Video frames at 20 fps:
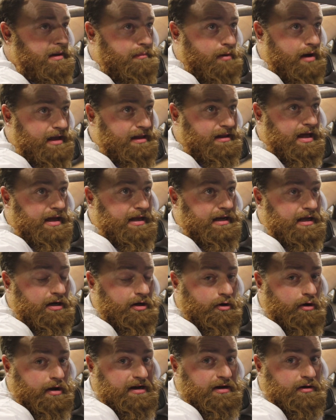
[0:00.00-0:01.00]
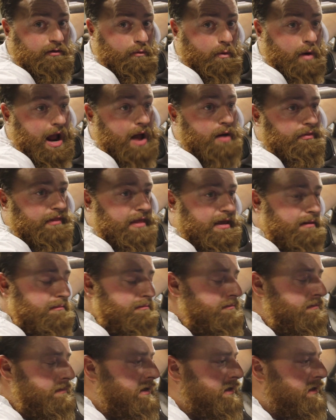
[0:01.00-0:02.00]
a brake light integrated around
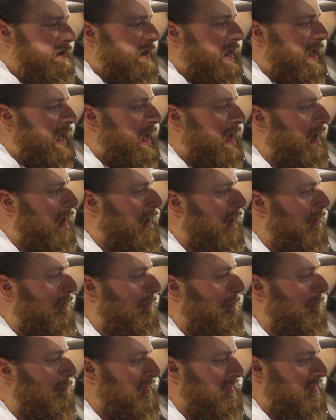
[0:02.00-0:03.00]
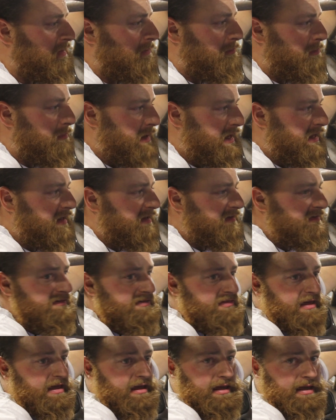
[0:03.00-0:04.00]
them. But the
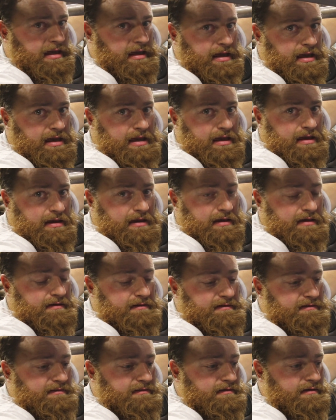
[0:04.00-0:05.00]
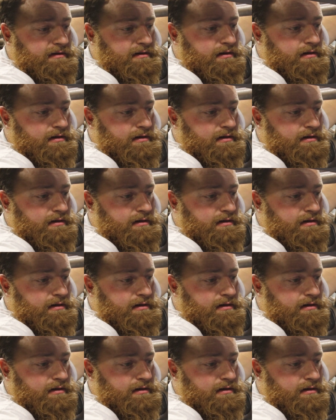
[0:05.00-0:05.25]
biggest thing is